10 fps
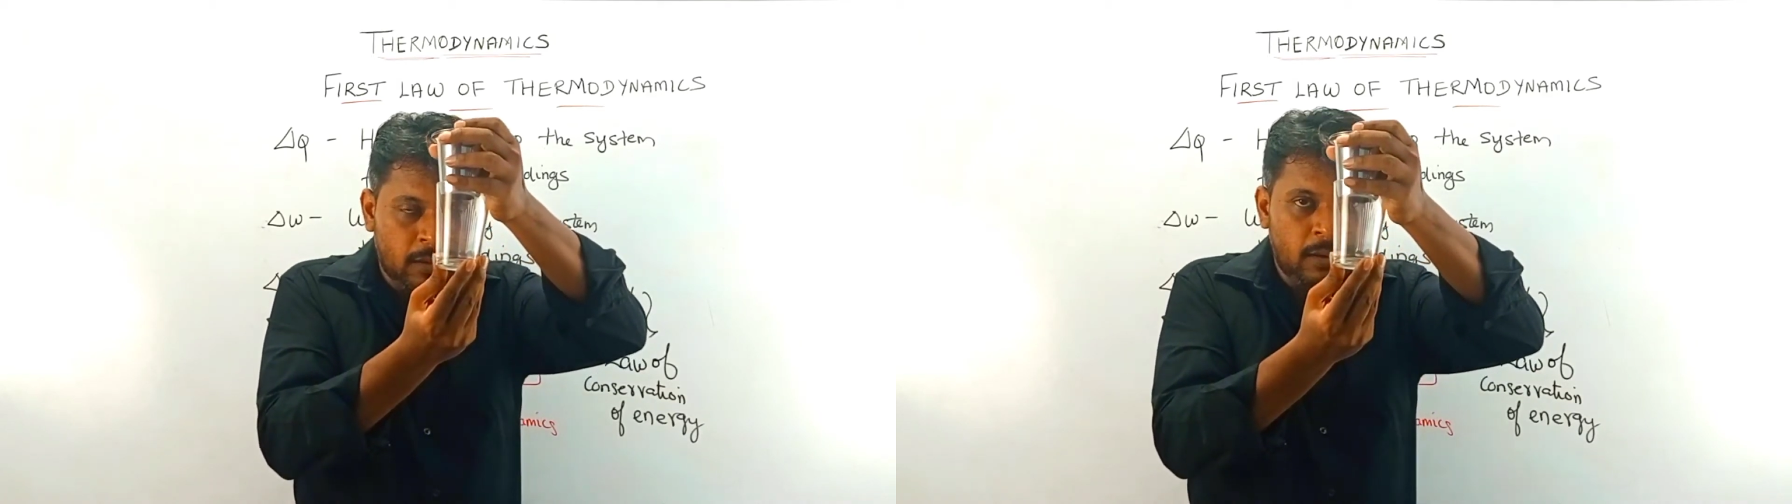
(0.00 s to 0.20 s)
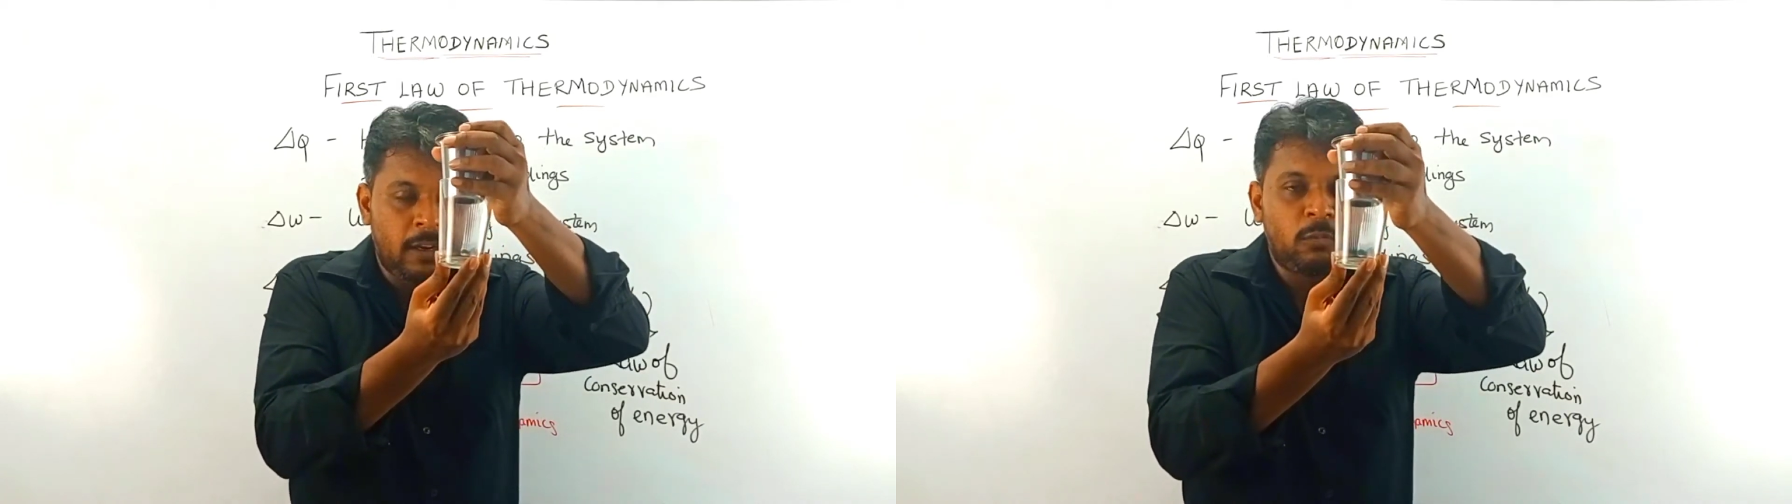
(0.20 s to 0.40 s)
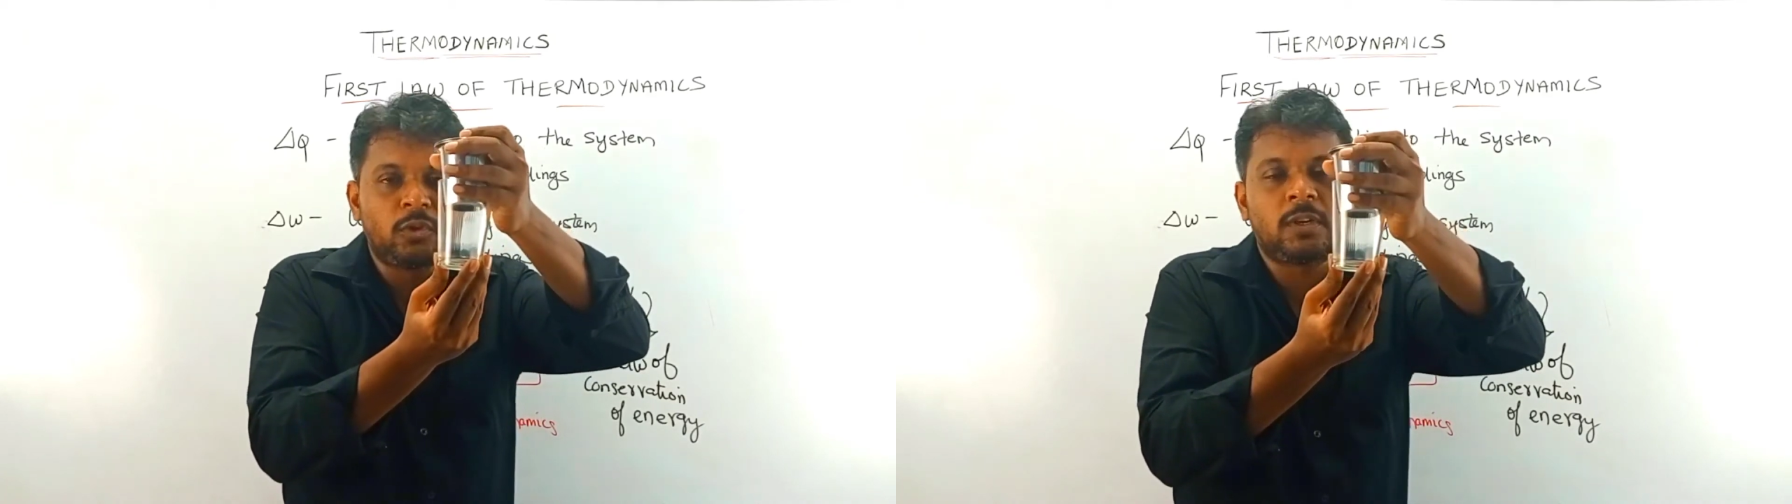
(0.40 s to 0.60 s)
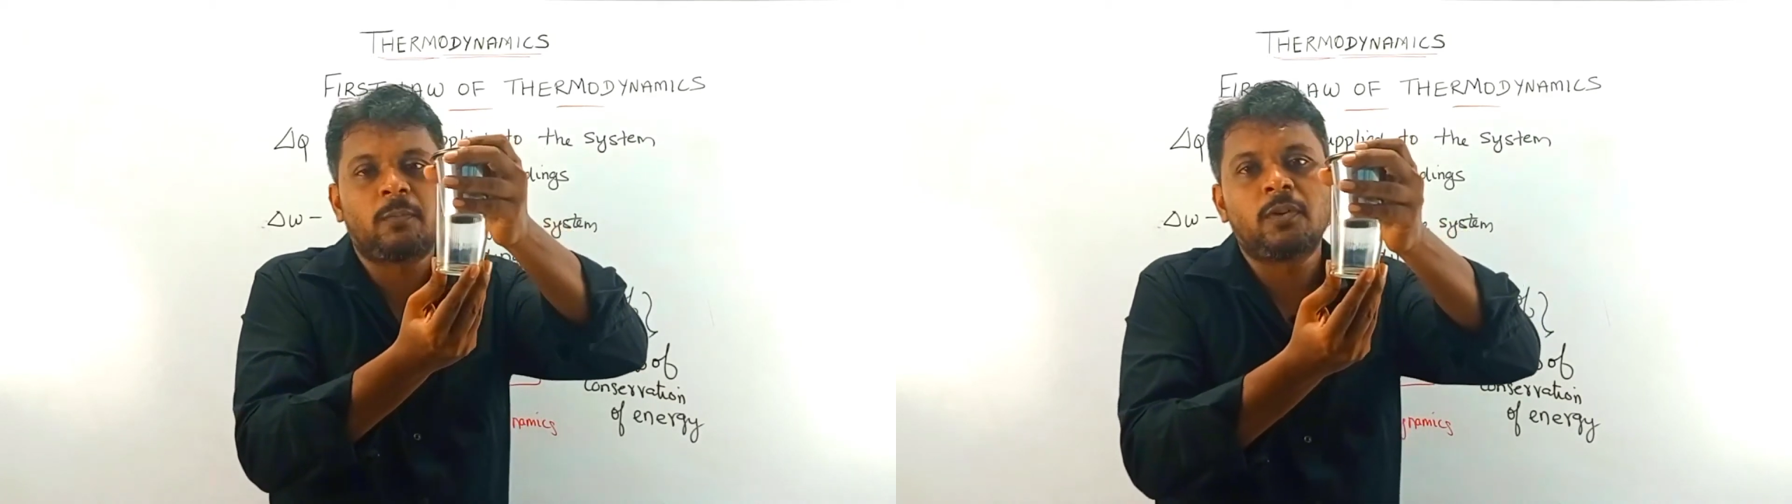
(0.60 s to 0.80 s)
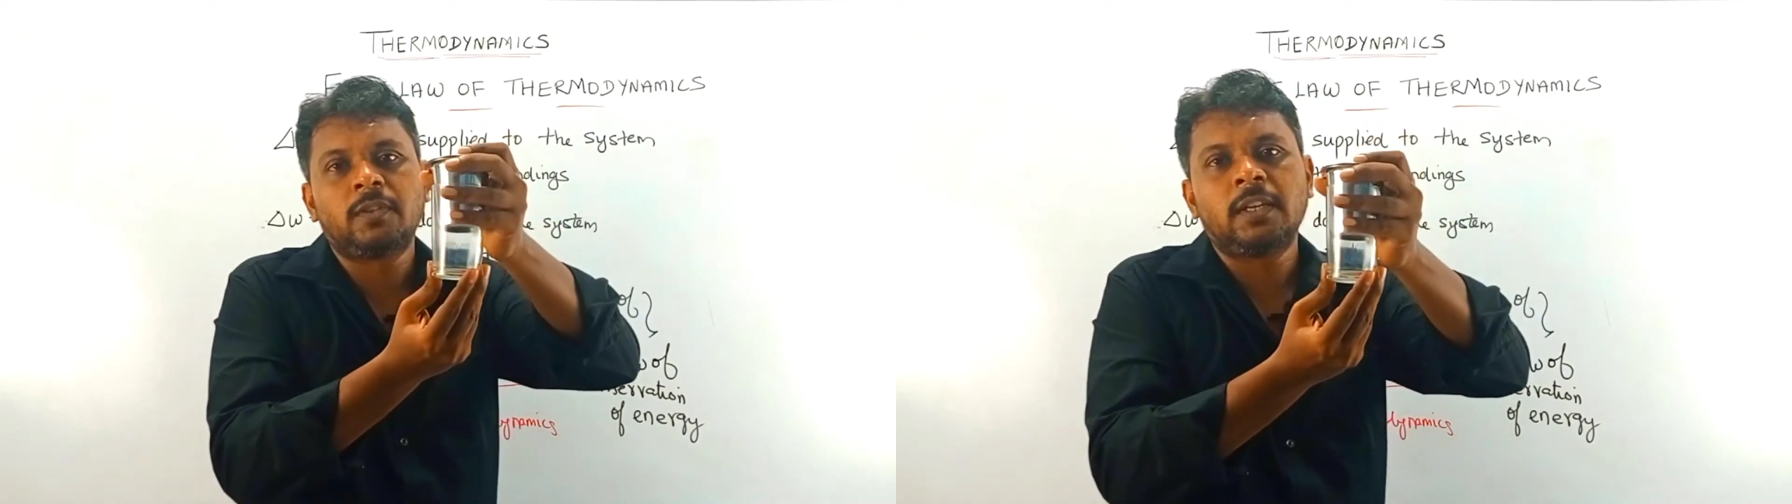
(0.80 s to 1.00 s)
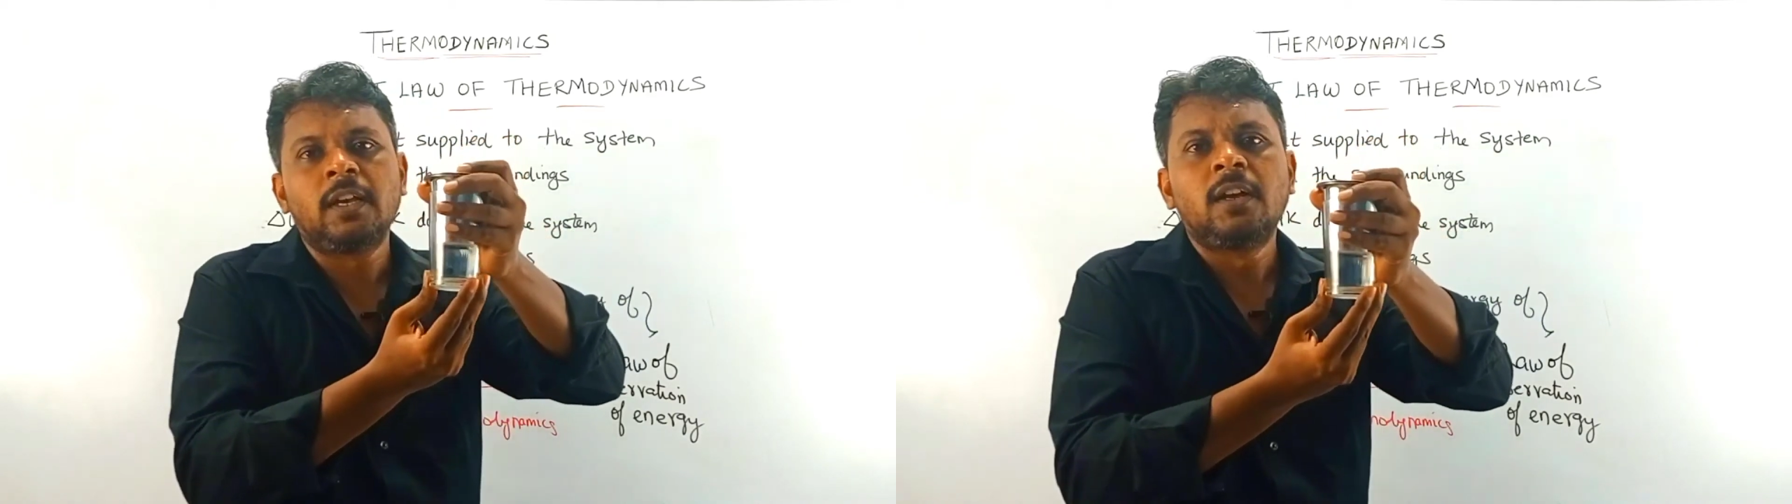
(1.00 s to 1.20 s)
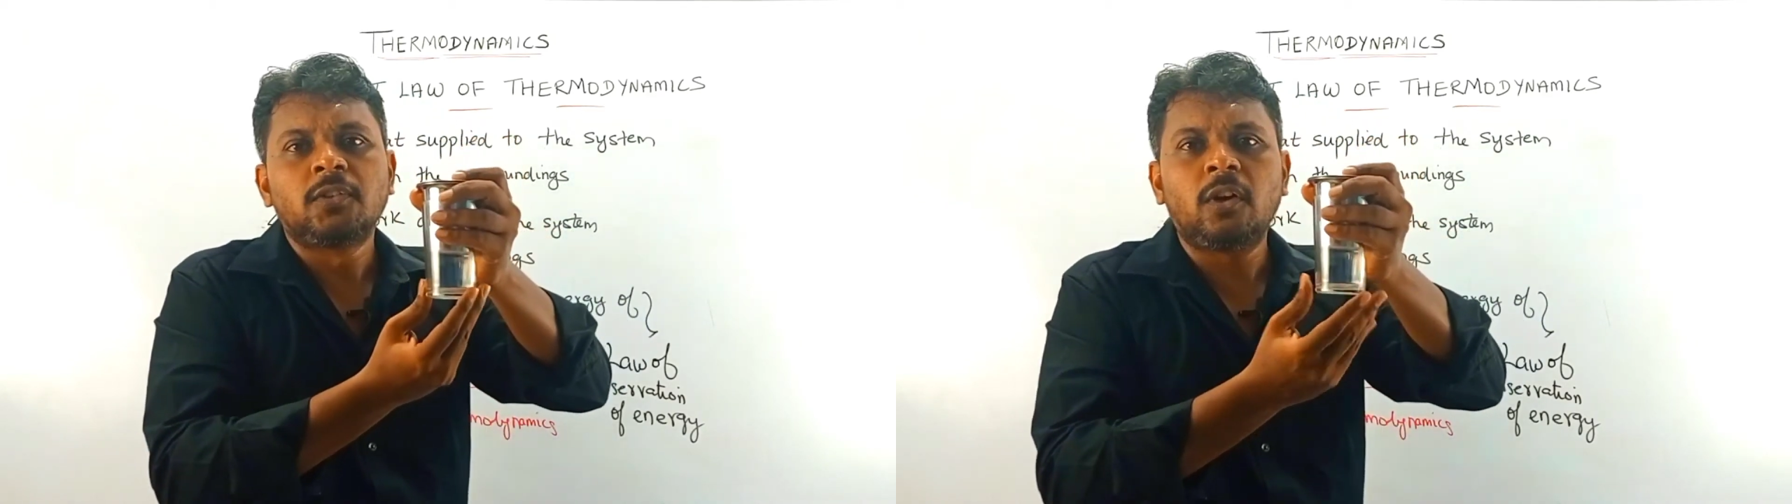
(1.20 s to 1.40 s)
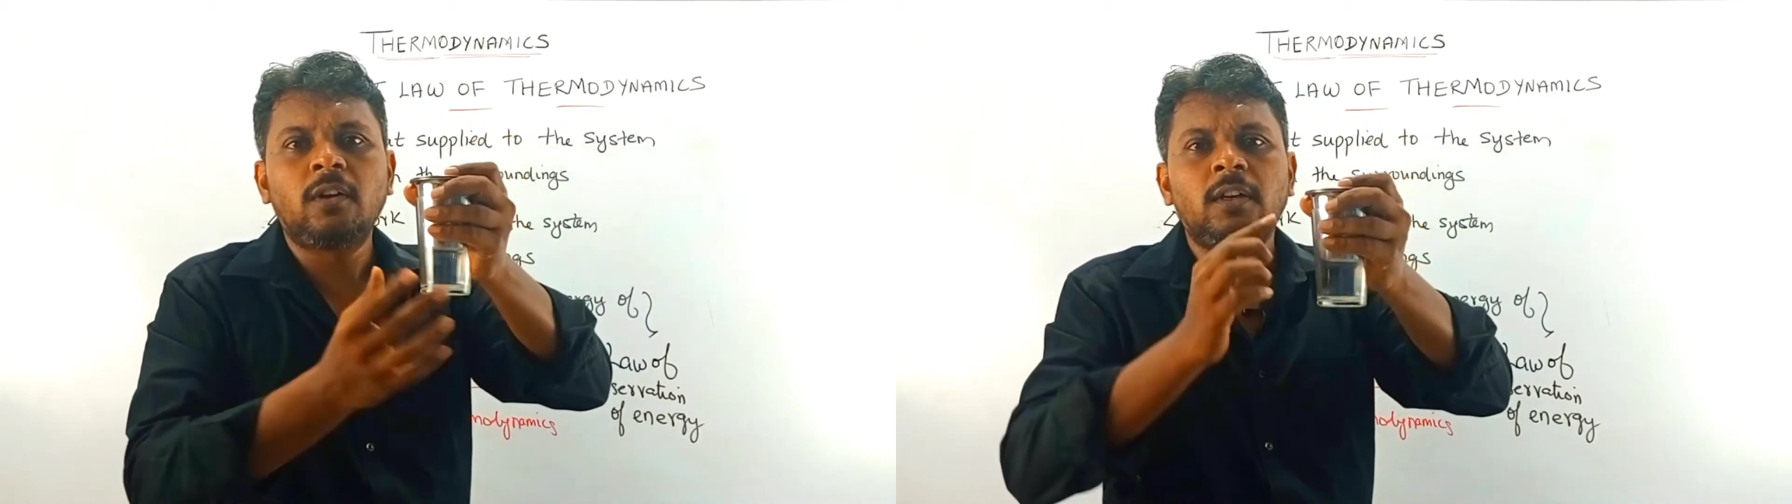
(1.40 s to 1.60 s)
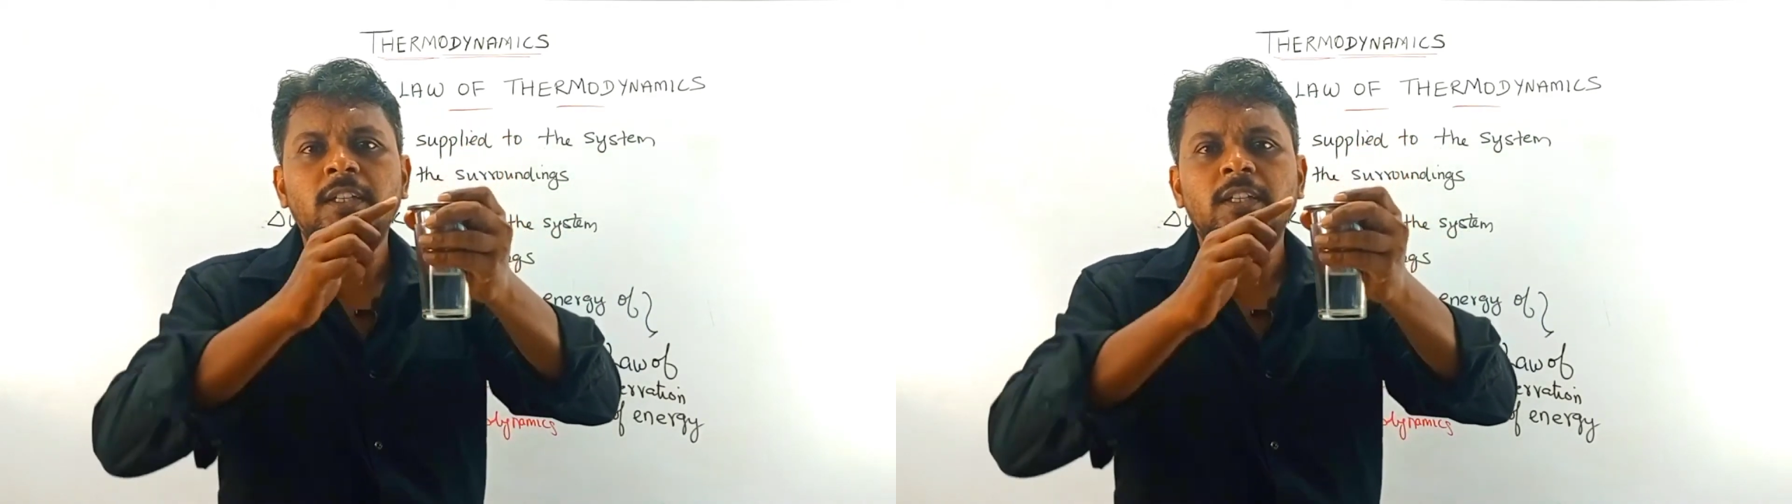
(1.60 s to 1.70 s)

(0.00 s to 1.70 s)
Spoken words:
It moves upwards. So